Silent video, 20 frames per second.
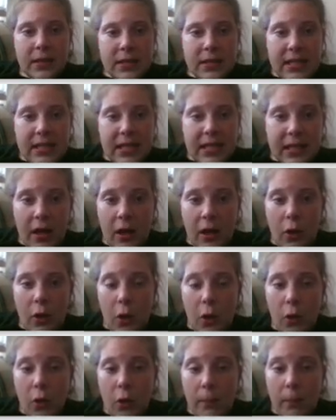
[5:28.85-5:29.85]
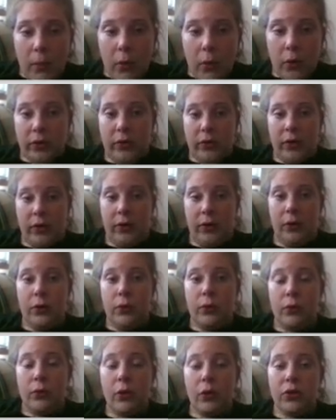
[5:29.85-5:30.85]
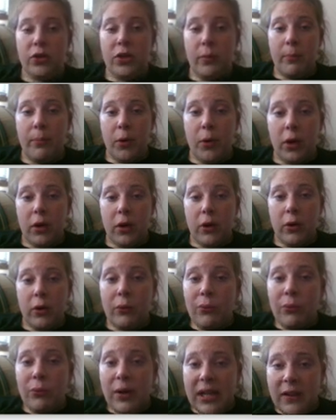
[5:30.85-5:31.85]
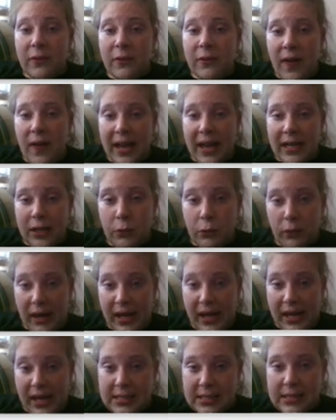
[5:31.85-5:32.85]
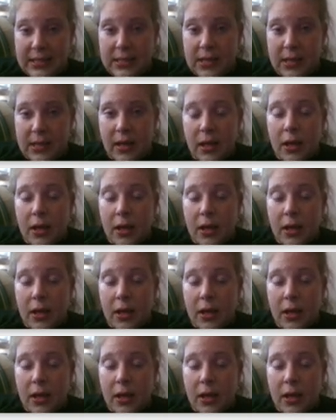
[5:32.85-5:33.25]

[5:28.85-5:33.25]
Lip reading: Dina Okamoto wrote the book Redefining Race.